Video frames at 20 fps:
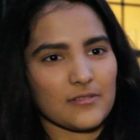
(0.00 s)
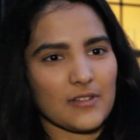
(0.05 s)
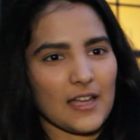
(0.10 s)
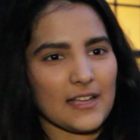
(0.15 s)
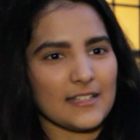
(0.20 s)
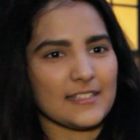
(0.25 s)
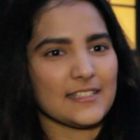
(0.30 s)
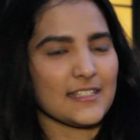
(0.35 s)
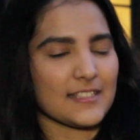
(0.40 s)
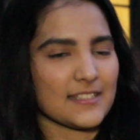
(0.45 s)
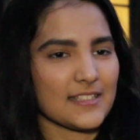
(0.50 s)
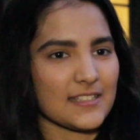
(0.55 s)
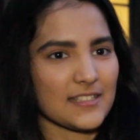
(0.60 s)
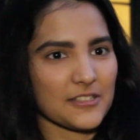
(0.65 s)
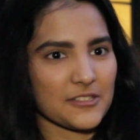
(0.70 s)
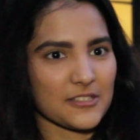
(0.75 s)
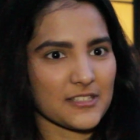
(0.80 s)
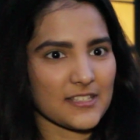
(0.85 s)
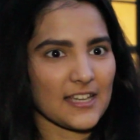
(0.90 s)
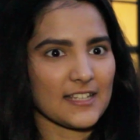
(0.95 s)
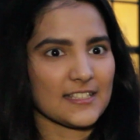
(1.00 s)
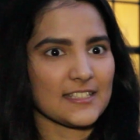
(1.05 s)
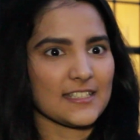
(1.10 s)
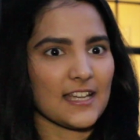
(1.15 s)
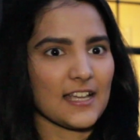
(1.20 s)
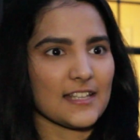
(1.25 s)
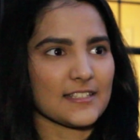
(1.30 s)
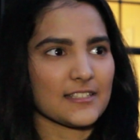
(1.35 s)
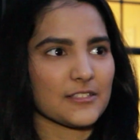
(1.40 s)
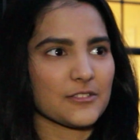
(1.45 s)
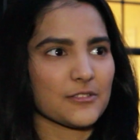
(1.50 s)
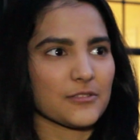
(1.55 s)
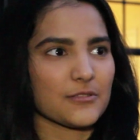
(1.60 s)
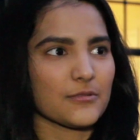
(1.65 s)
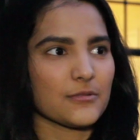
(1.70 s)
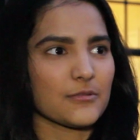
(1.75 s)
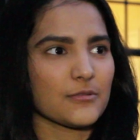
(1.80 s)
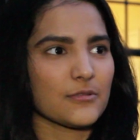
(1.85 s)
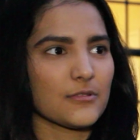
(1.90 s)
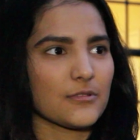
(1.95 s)
ideas that the society has is
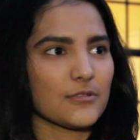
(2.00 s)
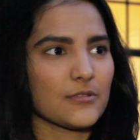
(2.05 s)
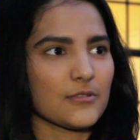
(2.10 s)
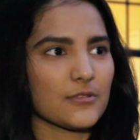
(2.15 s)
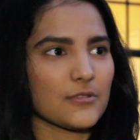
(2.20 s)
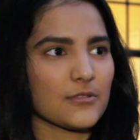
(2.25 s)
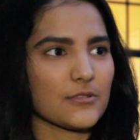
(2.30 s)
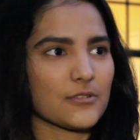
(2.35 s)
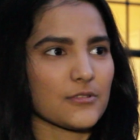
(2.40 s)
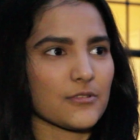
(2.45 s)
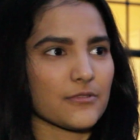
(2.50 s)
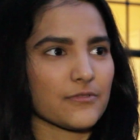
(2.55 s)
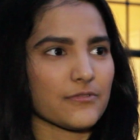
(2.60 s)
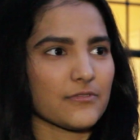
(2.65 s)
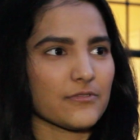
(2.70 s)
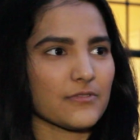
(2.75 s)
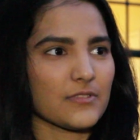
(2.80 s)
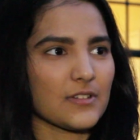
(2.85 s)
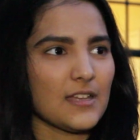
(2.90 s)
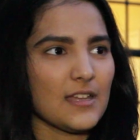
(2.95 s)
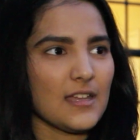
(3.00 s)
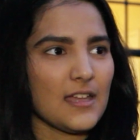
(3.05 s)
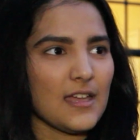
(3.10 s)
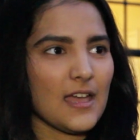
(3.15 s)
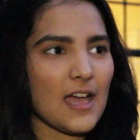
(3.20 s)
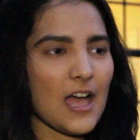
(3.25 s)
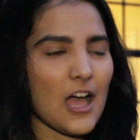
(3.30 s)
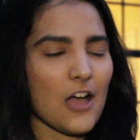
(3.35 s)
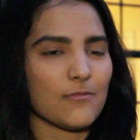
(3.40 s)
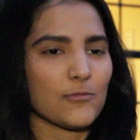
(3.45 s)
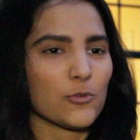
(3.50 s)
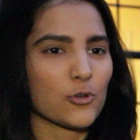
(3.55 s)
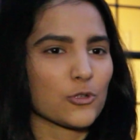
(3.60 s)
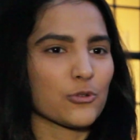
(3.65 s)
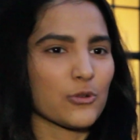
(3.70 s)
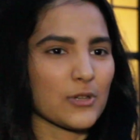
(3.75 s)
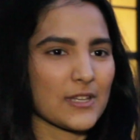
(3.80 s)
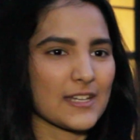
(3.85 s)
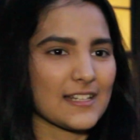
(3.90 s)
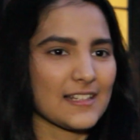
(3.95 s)
to sort of have more
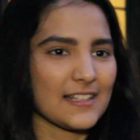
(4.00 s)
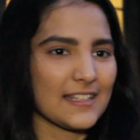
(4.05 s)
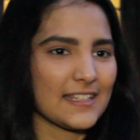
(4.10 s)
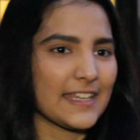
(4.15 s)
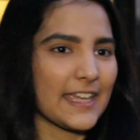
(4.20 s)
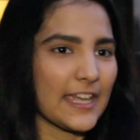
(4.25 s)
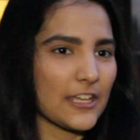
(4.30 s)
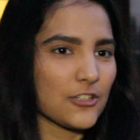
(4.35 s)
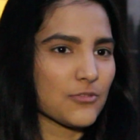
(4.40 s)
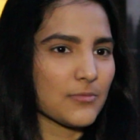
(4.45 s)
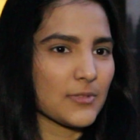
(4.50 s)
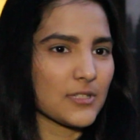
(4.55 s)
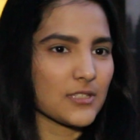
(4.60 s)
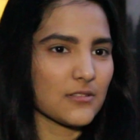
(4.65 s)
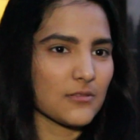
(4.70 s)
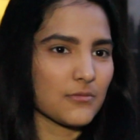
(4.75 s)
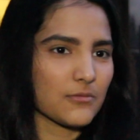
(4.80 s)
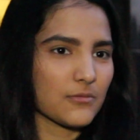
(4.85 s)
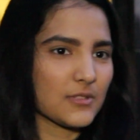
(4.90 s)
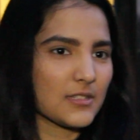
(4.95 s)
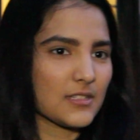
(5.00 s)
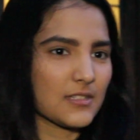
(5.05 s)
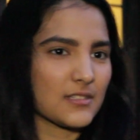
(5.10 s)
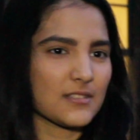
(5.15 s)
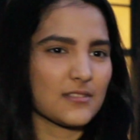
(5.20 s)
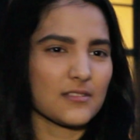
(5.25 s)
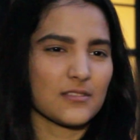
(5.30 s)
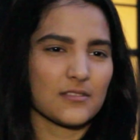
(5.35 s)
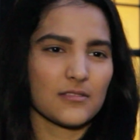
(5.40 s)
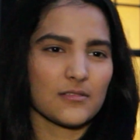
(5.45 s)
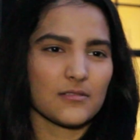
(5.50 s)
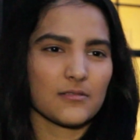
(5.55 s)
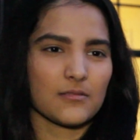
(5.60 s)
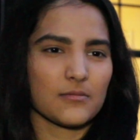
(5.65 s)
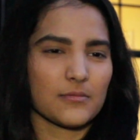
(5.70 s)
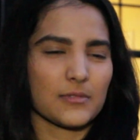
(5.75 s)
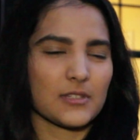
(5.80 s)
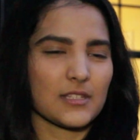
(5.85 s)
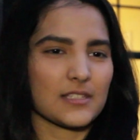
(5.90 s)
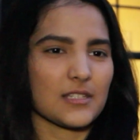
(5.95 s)
critical engagement with
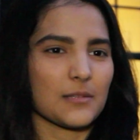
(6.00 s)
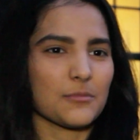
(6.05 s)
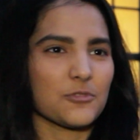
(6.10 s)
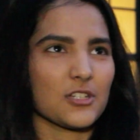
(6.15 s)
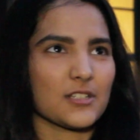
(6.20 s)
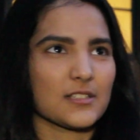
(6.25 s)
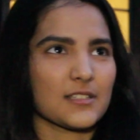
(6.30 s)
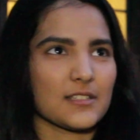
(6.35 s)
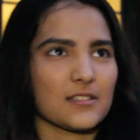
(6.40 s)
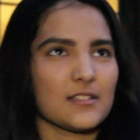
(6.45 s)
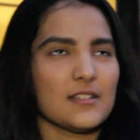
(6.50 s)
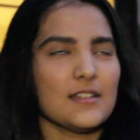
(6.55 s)
the subject.